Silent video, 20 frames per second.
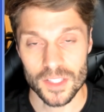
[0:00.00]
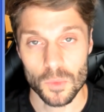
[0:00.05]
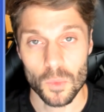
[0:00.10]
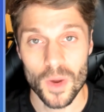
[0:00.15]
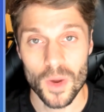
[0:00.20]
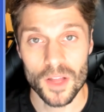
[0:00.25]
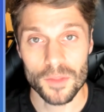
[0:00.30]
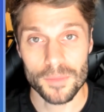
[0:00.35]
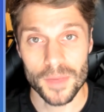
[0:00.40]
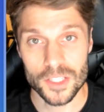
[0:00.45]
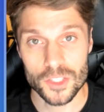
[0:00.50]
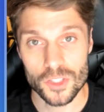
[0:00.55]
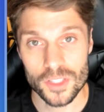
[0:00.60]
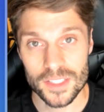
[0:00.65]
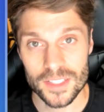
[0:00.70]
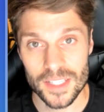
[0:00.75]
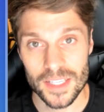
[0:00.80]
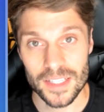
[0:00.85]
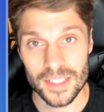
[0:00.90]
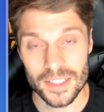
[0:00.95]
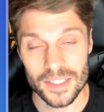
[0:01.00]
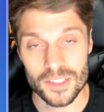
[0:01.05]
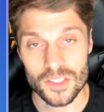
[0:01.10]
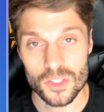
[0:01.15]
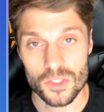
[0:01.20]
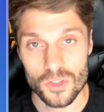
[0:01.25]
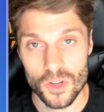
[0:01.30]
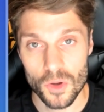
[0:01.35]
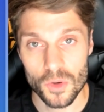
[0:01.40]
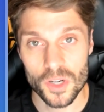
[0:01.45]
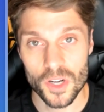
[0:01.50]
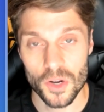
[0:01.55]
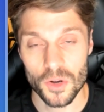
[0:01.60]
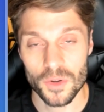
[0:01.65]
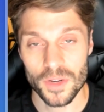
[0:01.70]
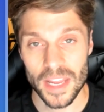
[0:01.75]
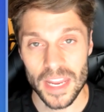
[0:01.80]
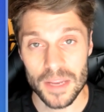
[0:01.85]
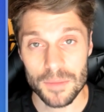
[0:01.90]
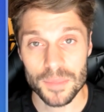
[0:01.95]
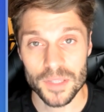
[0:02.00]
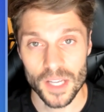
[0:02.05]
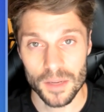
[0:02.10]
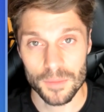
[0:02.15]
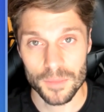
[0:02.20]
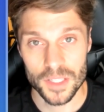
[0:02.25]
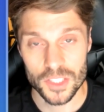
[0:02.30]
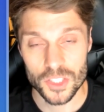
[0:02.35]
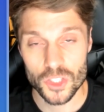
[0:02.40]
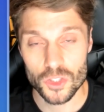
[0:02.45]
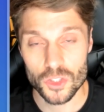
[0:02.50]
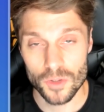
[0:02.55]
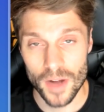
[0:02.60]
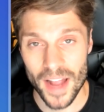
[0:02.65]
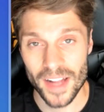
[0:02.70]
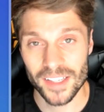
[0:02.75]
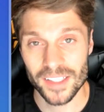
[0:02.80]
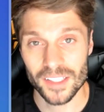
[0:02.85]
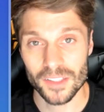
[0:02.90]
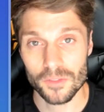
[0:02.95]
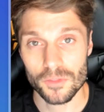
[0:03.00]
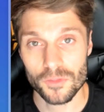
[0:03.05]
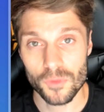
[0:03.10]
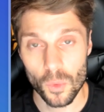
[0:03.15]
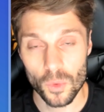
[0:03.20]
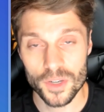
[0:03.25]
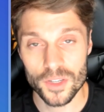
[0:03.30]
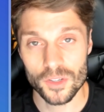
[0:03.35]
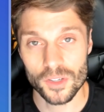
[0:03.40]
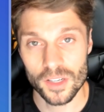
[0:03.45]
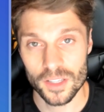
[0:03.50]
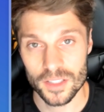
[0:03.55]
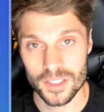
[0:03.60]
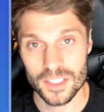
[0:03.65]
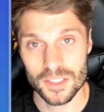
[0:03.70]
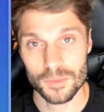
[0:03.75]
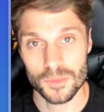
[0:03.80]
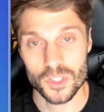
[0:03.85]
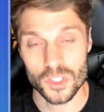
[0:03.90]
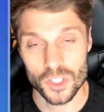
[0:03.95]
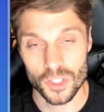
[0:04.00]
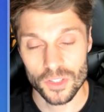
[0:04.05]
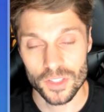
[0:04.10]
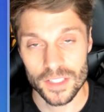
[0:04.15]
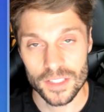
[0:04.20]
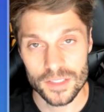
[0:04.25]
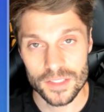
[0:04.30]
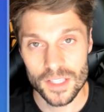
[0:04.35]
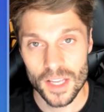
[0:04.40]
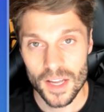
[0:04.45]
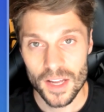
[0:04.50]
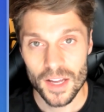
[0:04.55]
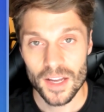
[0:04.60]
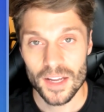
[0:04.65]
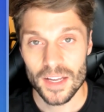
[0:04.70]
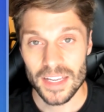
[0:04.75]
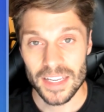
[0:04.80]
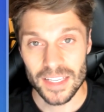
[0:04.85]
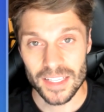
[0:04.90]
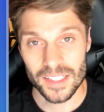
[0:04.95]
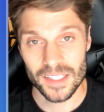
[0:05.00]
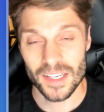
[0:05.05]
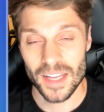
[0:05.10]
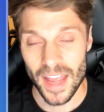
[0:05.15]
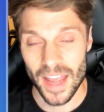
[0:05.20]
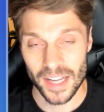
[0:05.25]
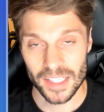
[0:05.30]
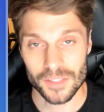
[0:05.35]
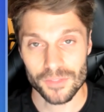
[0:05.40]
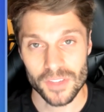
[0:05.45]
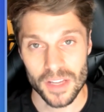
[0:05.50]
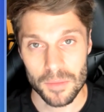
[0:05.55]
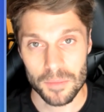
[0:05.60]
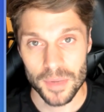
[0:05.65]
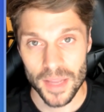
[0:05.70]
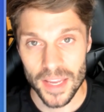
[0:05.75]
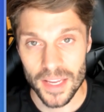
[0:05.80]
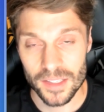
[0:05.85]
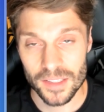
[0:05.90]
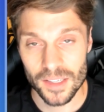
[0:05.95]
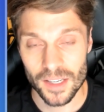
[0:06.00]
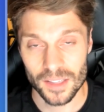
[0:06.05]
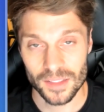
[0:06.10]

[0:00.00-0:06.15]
And Wild Metrics is no-code API-based tracking for your customer journeys in ActiveCampaign.